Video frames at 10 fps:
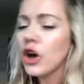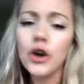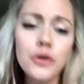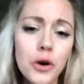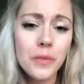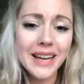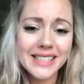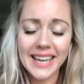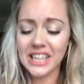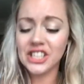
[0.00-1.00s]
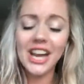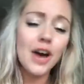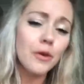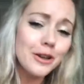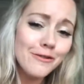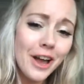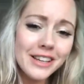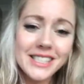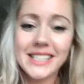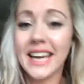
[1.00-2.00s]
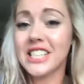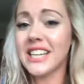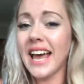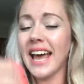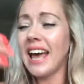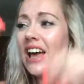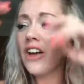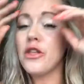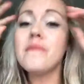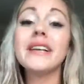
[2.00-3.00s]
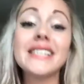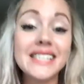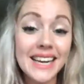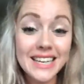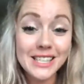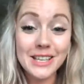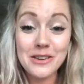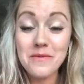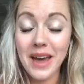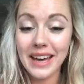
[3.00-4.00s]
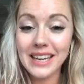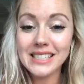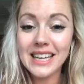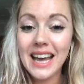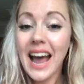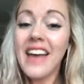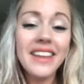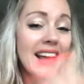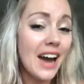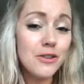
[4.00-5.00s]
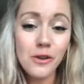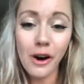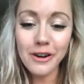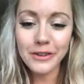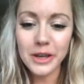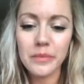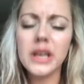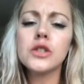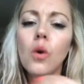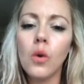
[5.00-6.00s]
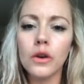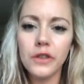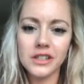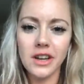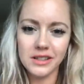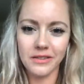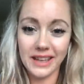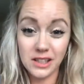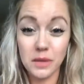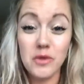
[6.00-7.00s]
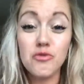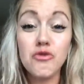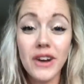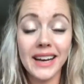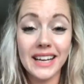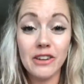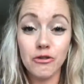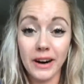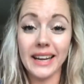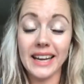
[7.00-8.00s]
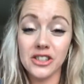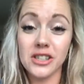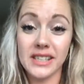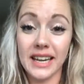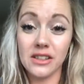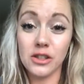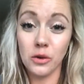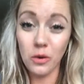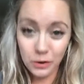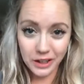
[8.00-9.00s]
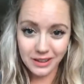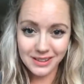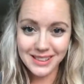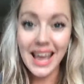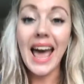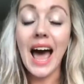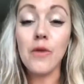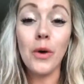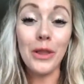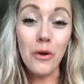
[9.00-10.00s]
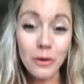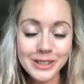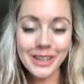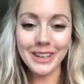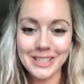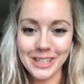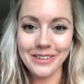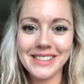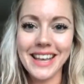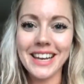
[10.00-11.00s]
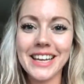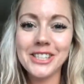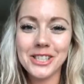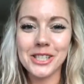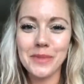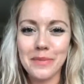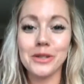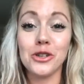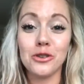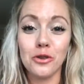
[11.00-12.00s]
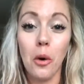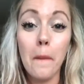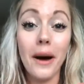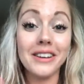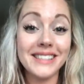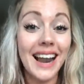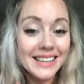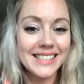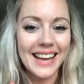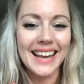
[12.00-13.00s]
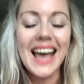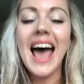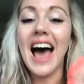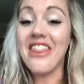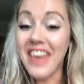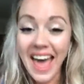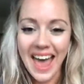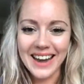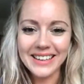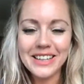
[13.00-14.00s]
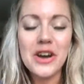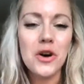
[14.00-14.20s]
who you're meeting, share what you've learned today, share the mistakes that you made, and then how you got over them, because all of those kinds of things are going to be really, really interesting to your audience. And what they're also going to do is they're going to introduce people to your personality. And then